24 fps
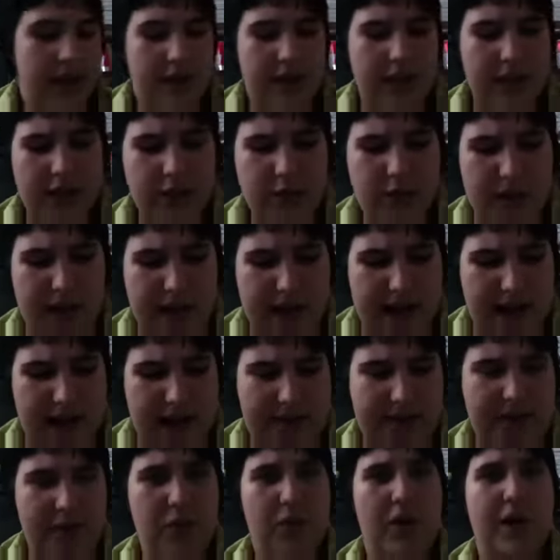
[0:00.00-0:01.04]
This one I
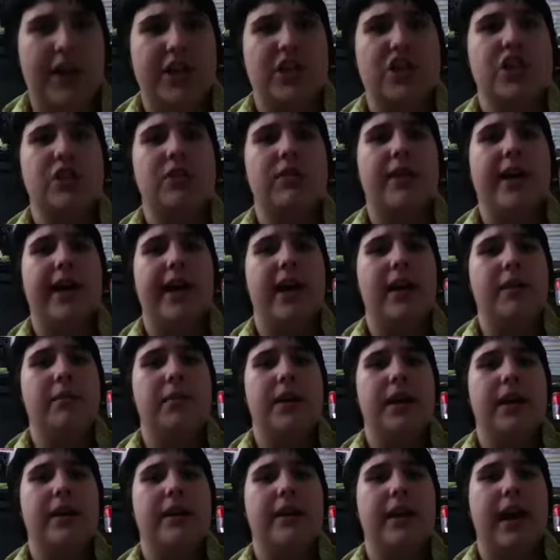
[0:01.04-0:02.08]
haven't watched in a while,
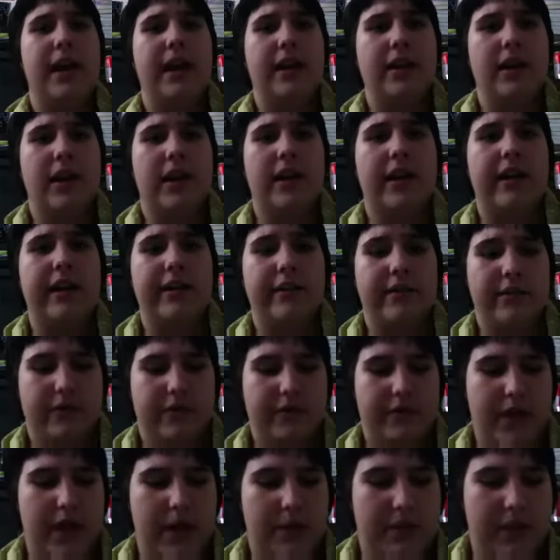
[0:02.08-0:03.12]
but I got it
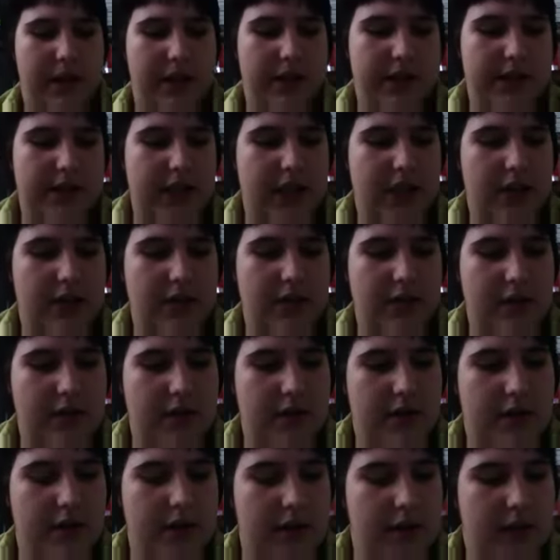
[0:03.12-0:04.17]
a couple years ago.
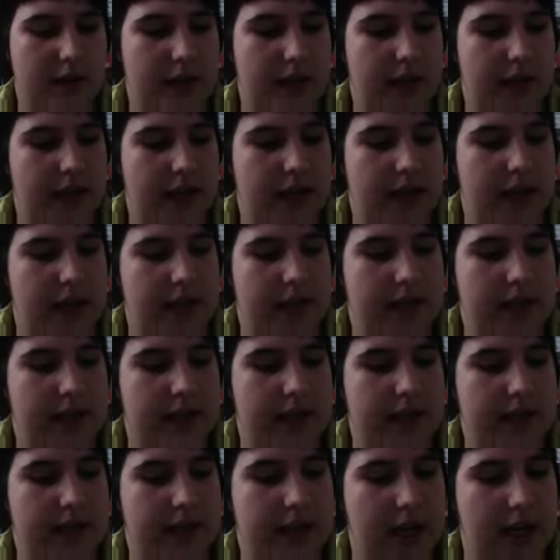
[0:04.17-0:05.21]

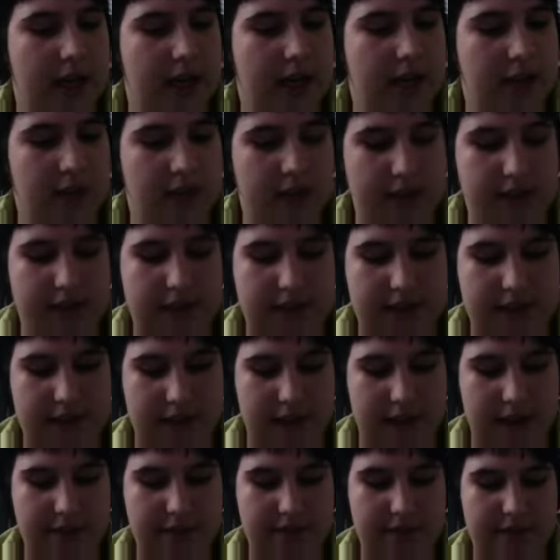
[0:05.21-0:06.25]
It's got good
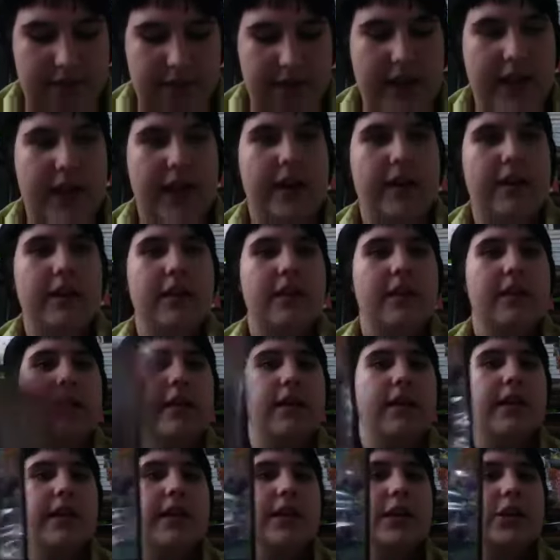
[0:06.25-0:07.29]
stuff in there.
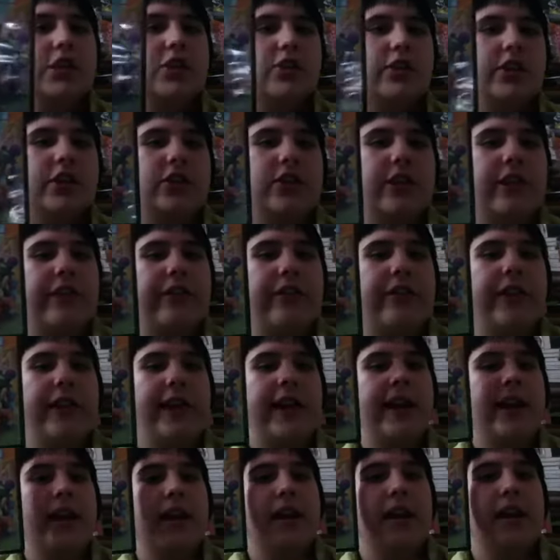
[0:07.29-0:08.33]
It's Toy Story
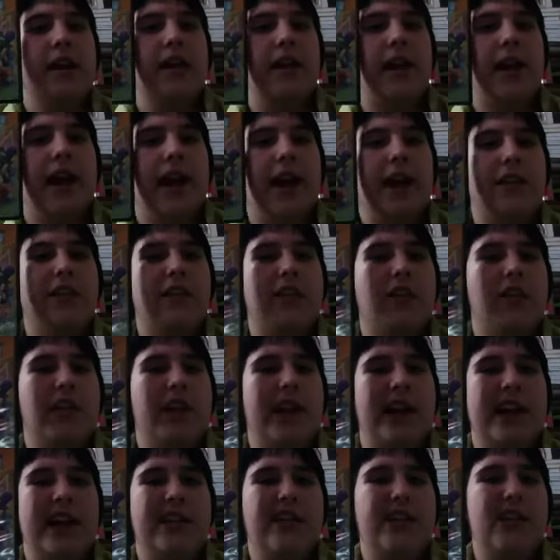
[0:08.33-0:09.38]
free. I have I
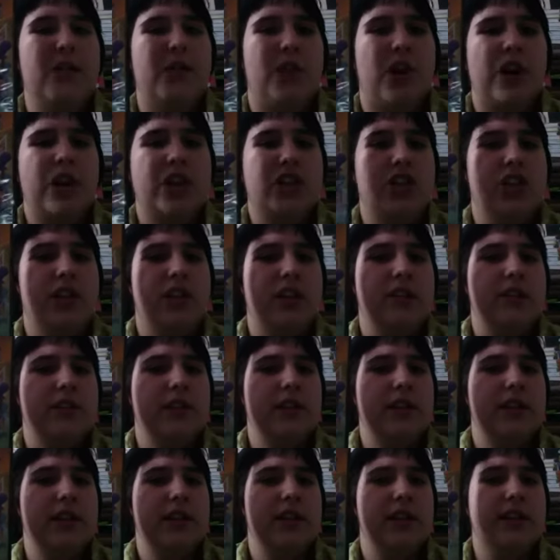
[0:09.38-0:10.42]
haven't watched it in a
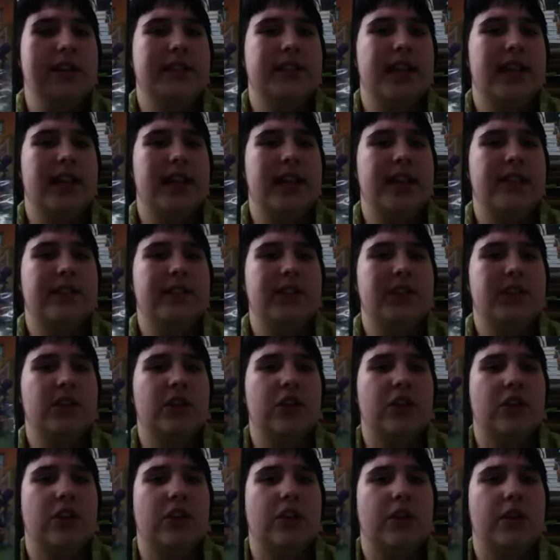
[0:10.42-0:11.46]
really long time,
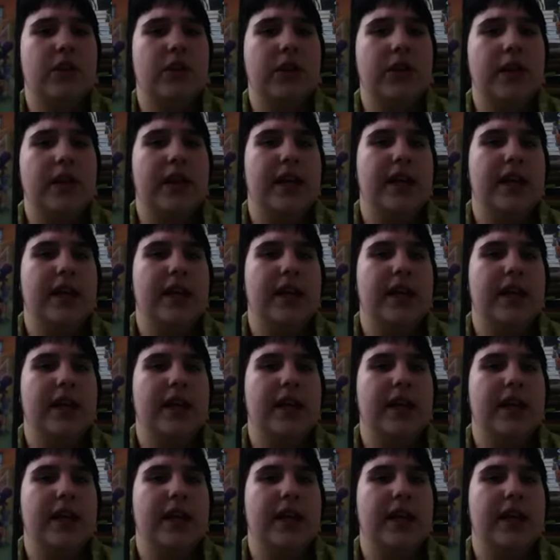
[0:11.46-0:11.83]
so